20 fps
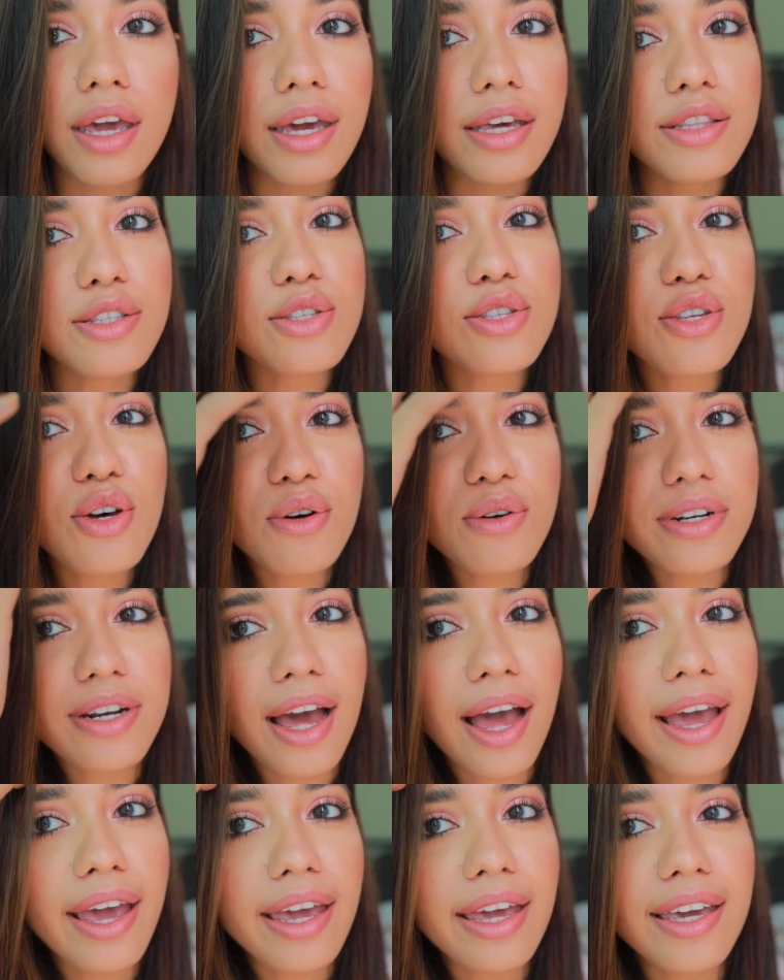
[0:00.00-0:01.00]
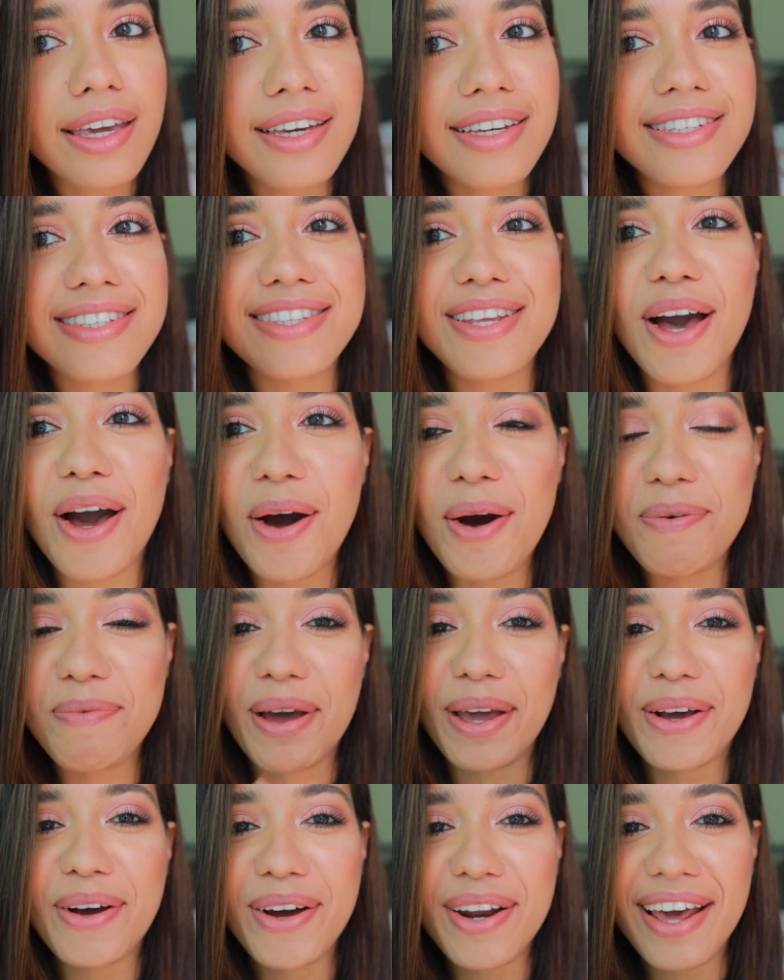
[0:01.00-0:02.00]
It's so nice. Oh
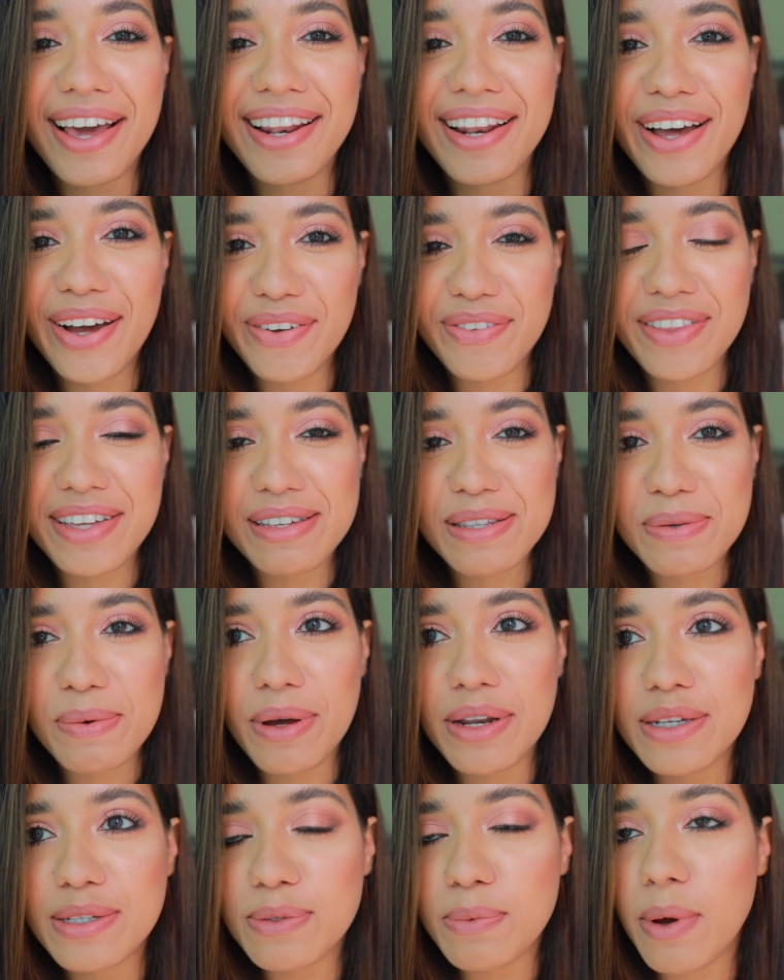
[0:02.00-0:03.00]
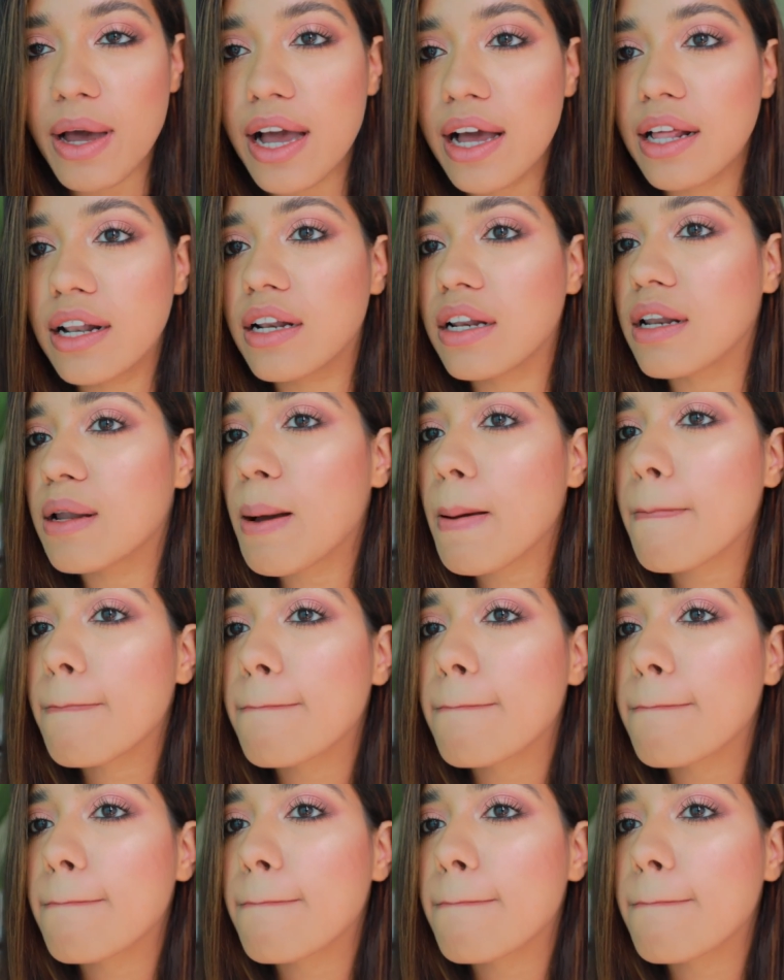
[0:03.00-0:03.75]
my god, I love this one as well.